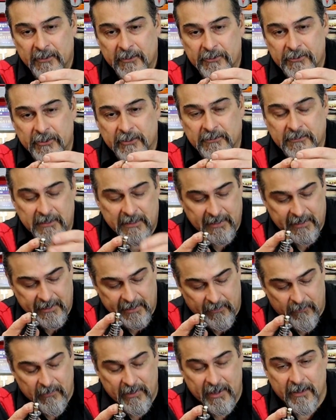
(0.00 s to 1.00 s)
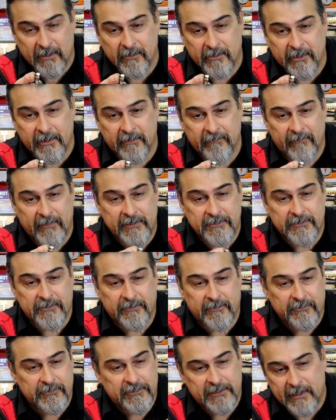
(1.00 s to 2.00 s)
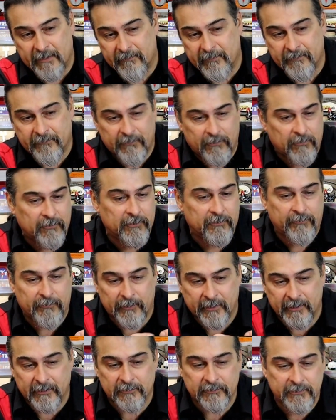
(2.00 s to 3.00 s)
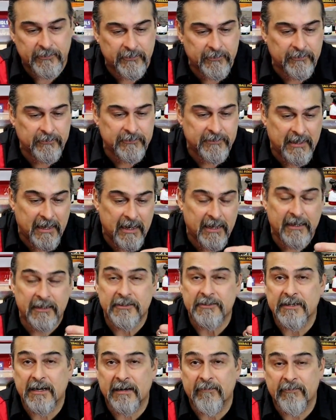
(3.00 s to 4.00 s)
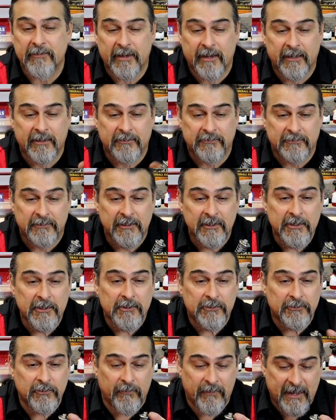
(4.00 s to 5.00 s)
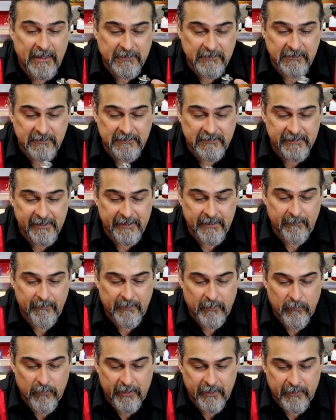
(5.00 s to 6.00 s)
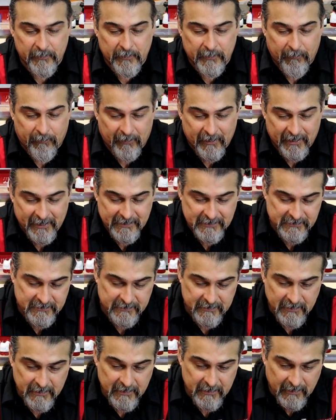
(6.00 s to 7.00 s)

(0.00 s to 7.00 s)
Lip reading: Just like a regular conventional Chevy, Ford, 302, Dodge, everything else. So that's the setup that we're going to replace